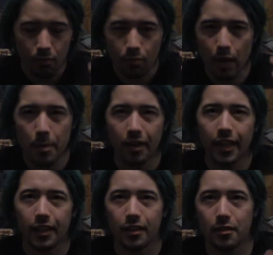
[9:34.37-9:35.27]
maybe
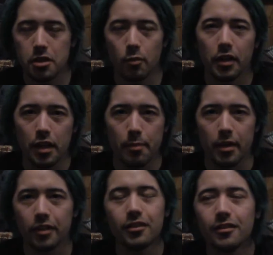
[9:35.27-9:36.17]
like somewhere in the
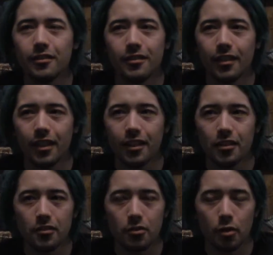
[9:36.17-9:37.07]
middle, I
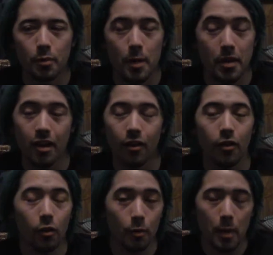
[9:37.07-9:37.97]
guess, or maybe
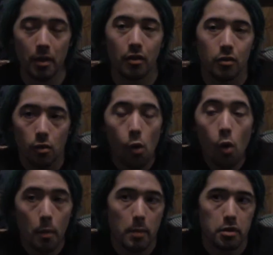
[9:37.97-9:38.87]

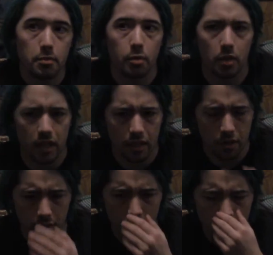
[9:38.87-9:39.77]
some point
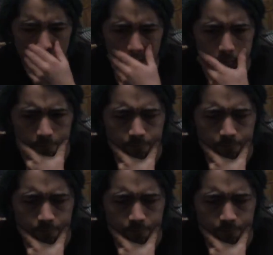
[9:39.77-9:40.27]
during the